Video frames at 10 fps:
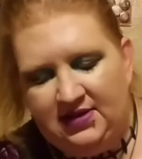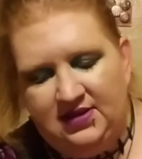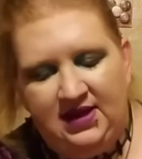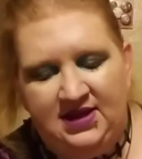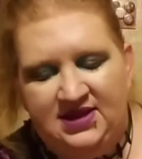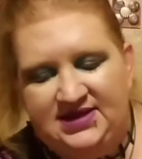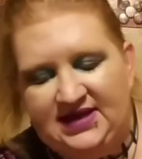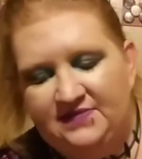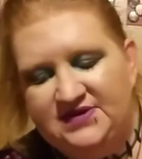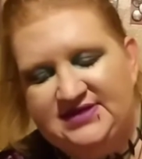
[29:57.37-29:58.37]
in The
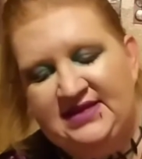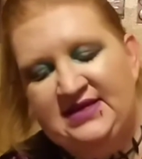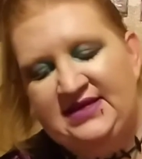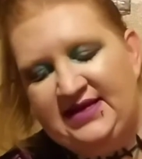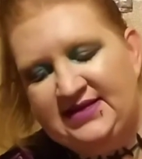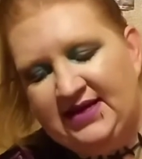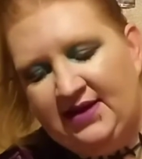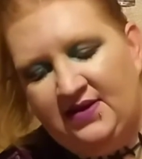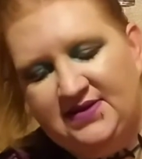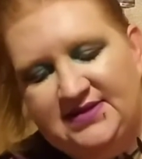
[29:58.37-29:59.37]
Devil's in the
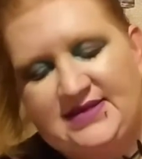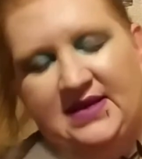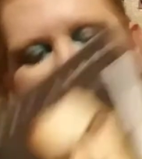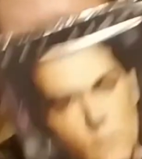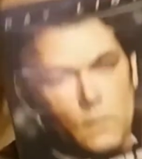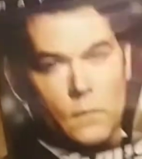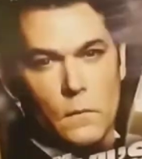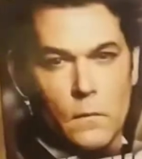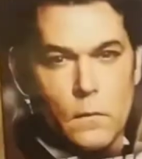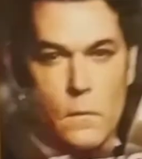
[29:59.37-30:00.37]
Details.
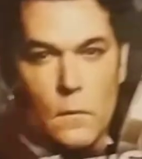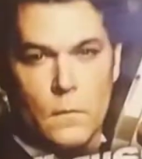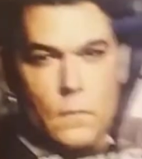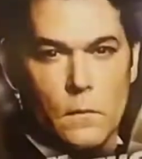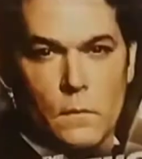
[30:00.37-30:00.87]
Payback is Hell.